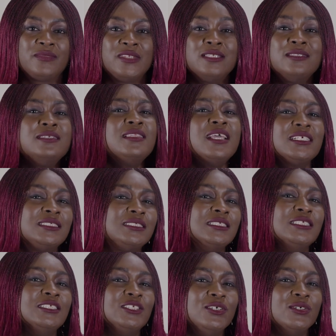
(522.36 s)
The next
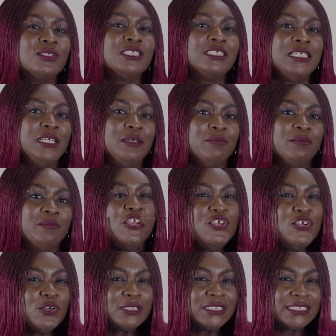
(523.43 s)
is your team.
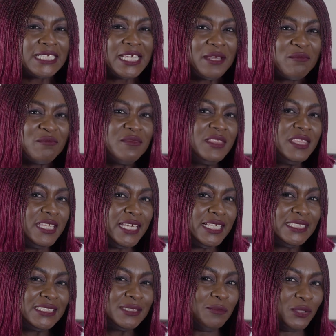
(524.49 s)
Your team
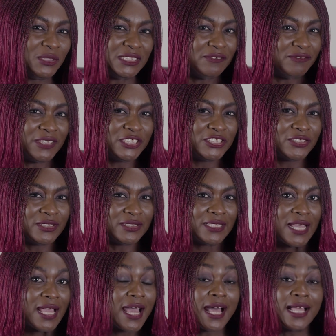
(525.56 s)
needs
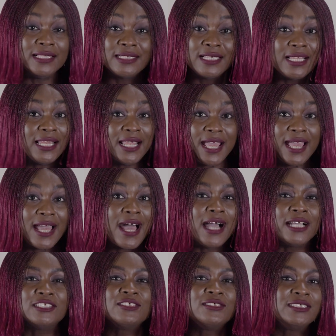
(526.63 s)
motivation and clear
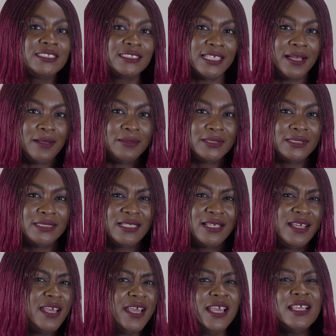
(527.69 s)
action steps.
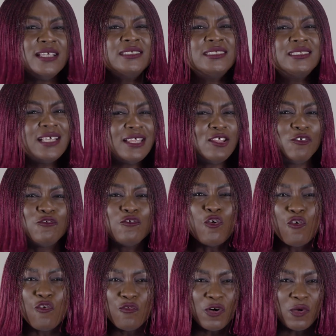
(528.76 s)
Instead
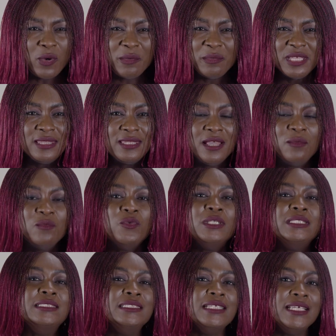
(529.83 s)
of overwhelming them
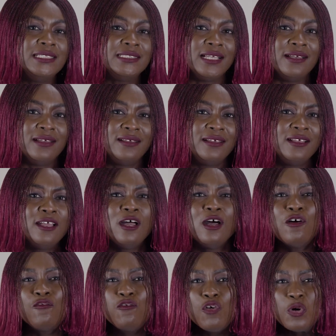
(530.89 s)
with data,
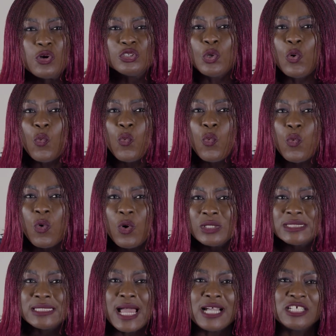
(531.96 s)
focus on
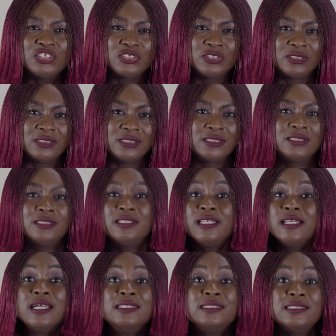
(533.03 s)
what actions they
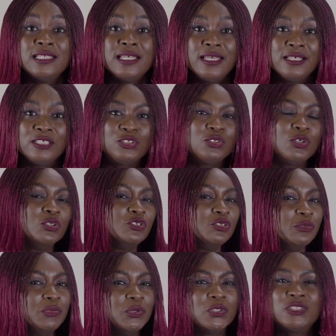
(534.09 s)
can take to
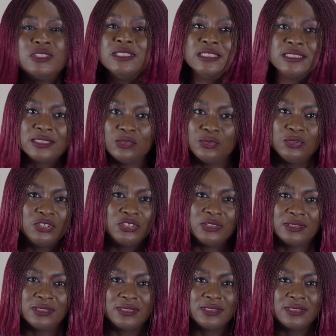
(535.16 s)
contribute to the
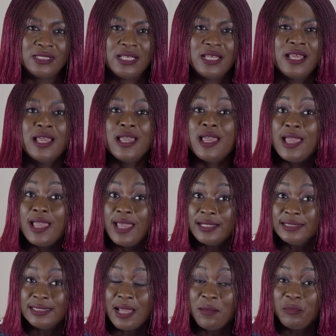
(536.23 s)
solutions.
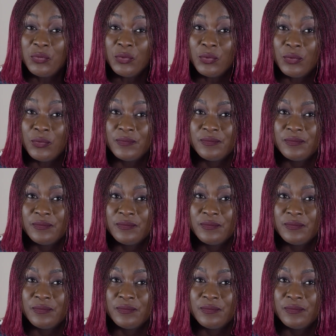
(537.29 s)
Example,